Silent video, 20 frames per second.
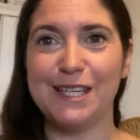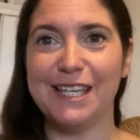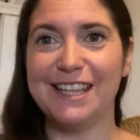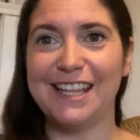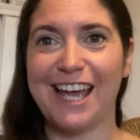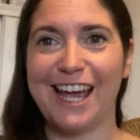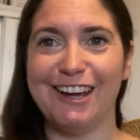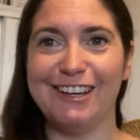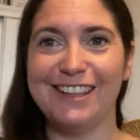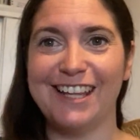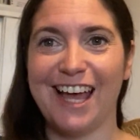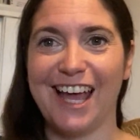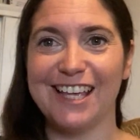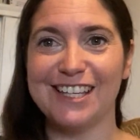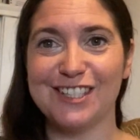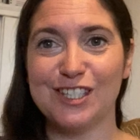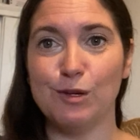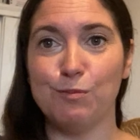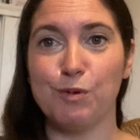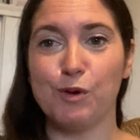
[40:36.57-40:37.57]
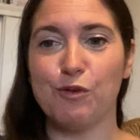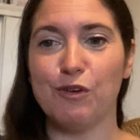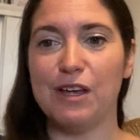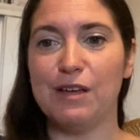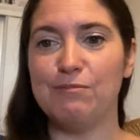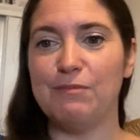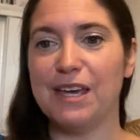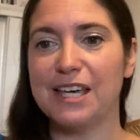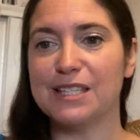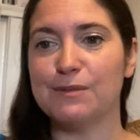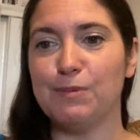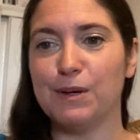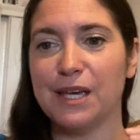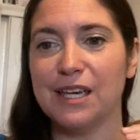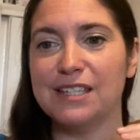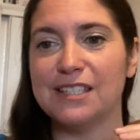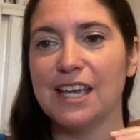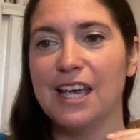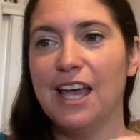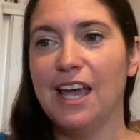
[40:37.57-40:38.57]
in there in that super green mix,
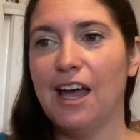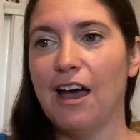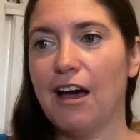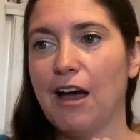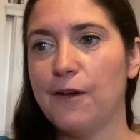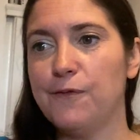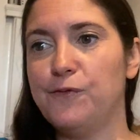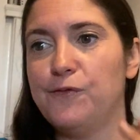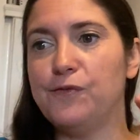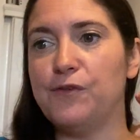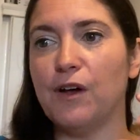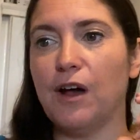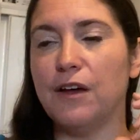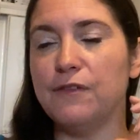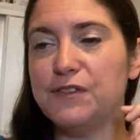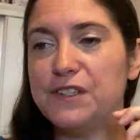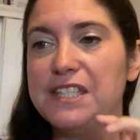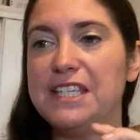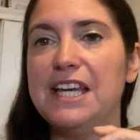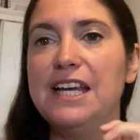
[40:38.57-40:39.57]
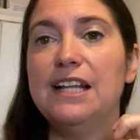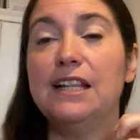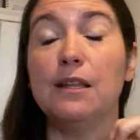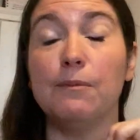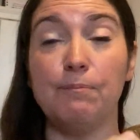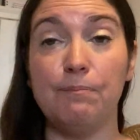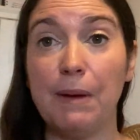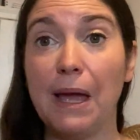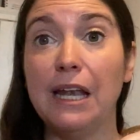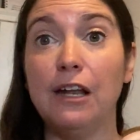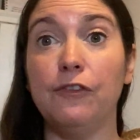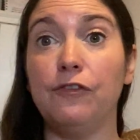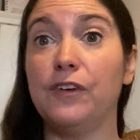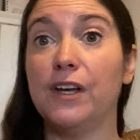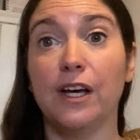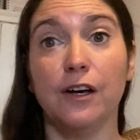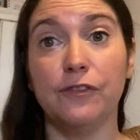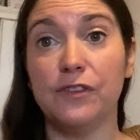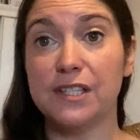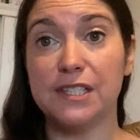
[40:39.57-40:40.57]
because I've seen the
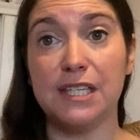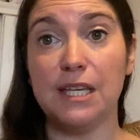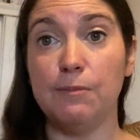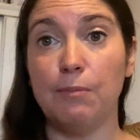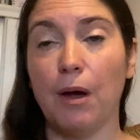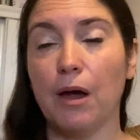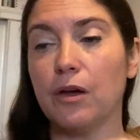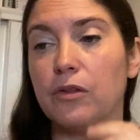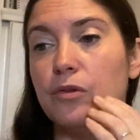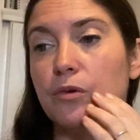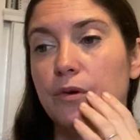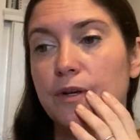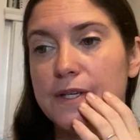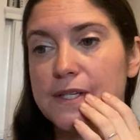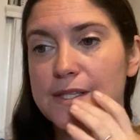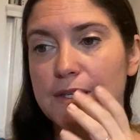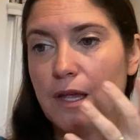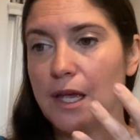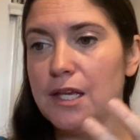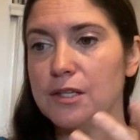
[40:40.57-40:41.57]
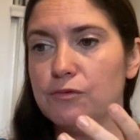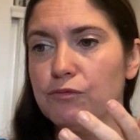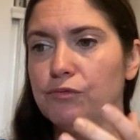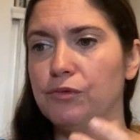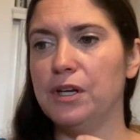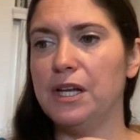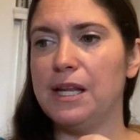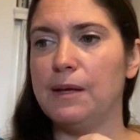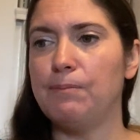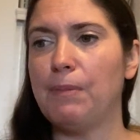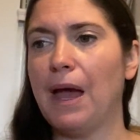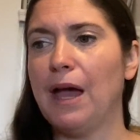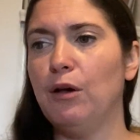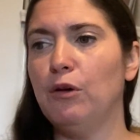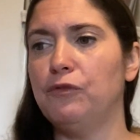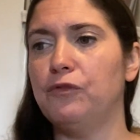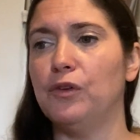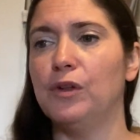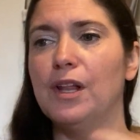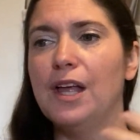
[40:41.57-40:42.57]
benefit of the sea buckthorn. It's really
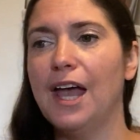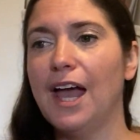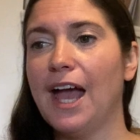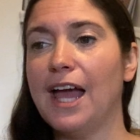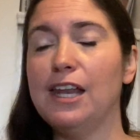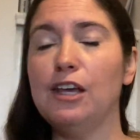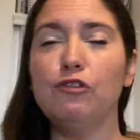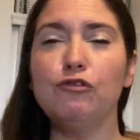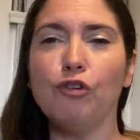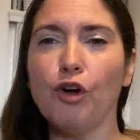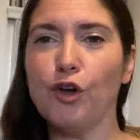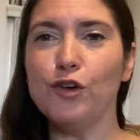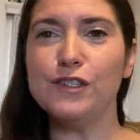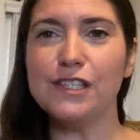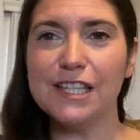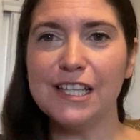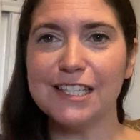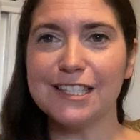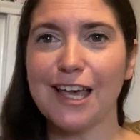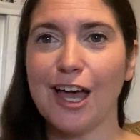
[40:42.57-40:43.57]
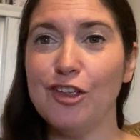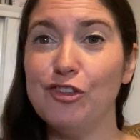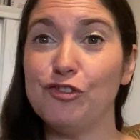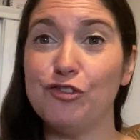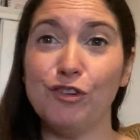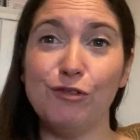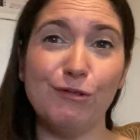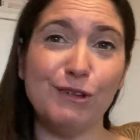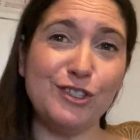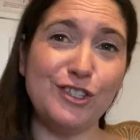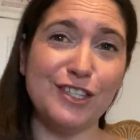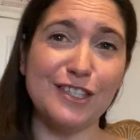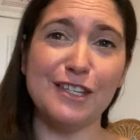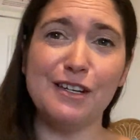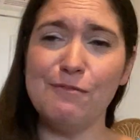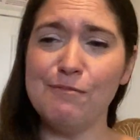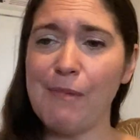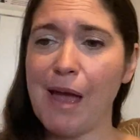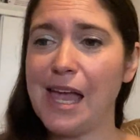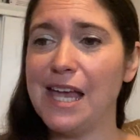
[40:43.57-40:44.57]
powerful, and it grows in this country, which is an
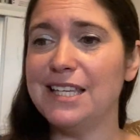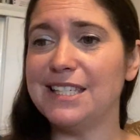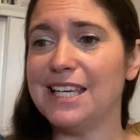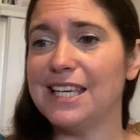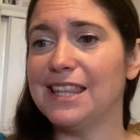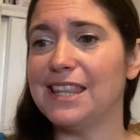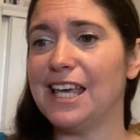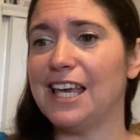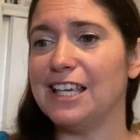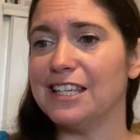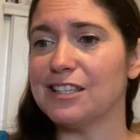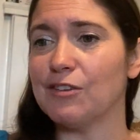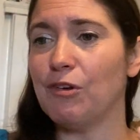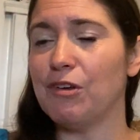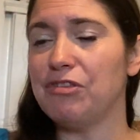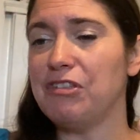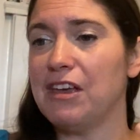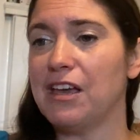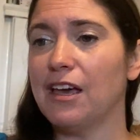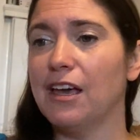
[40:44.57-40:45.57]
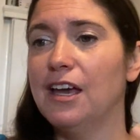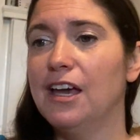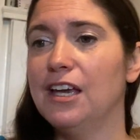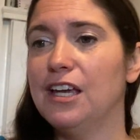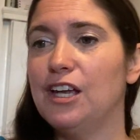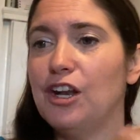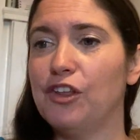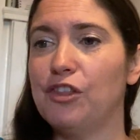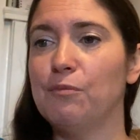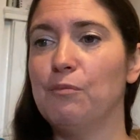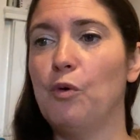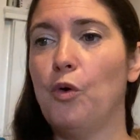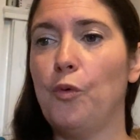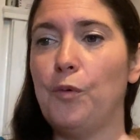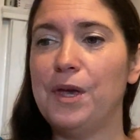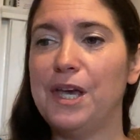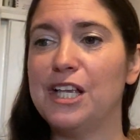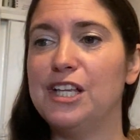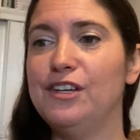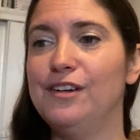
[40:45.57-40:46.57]
amazing thing. So I think, the more
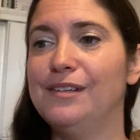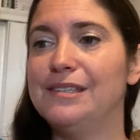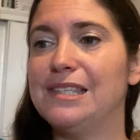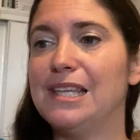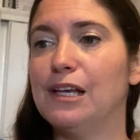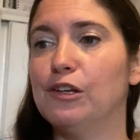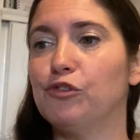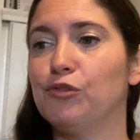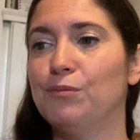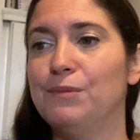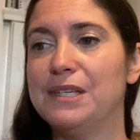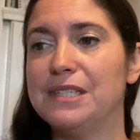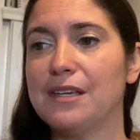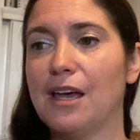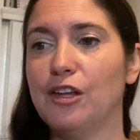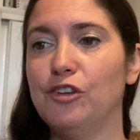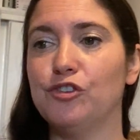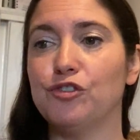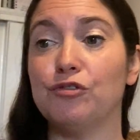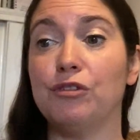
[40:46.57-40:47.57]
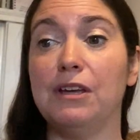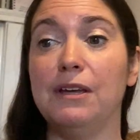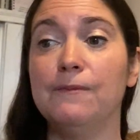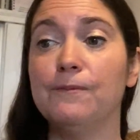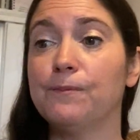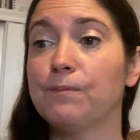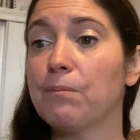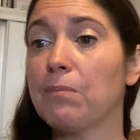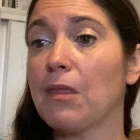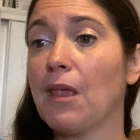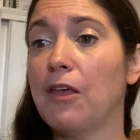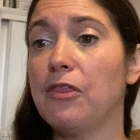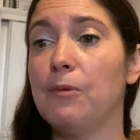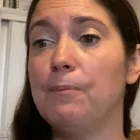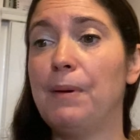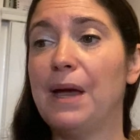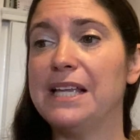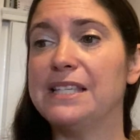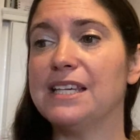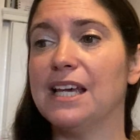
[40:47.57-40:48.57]
we can use things from this country, the
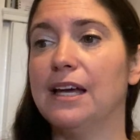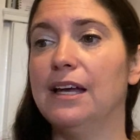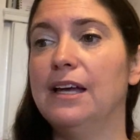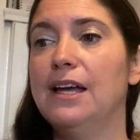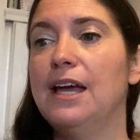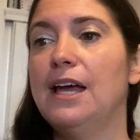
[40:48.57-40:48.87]
better.